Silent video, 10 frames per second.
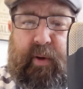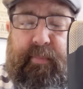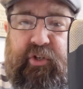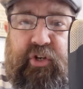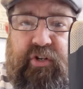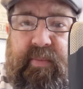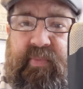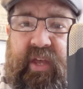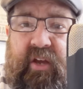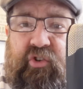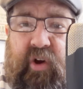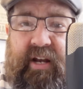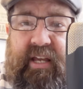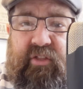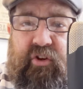publishers, trying
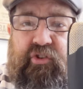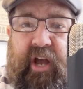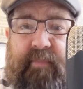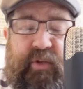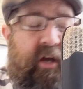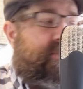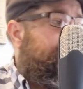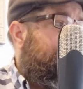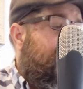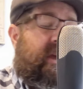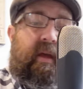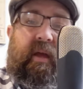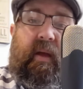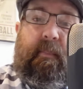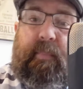to get their job done.
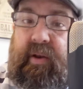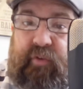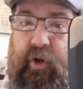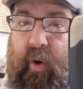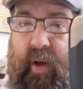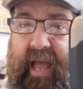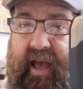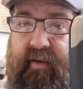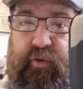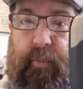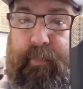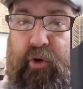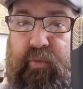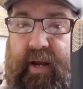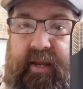But if you don't have your
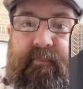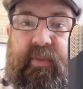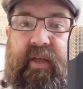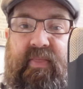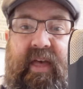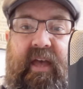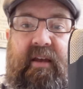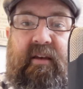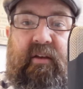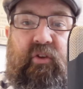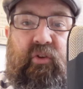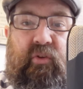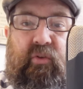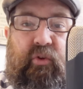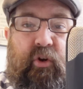book ready, then
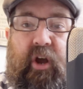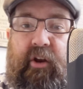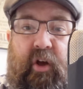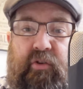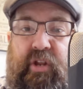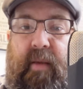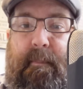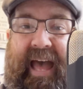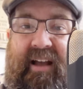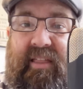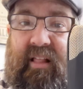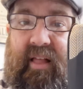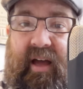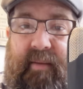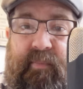you're going to go to the back of the
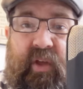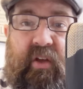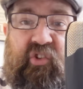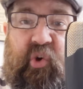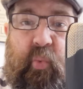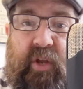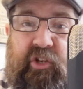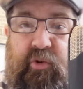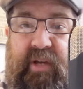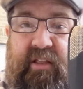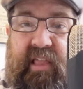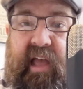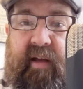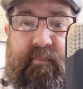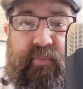line. So when you get
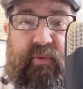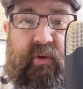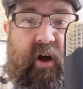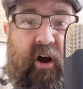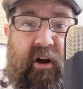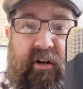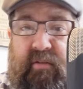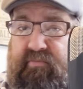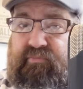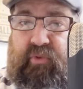that heart,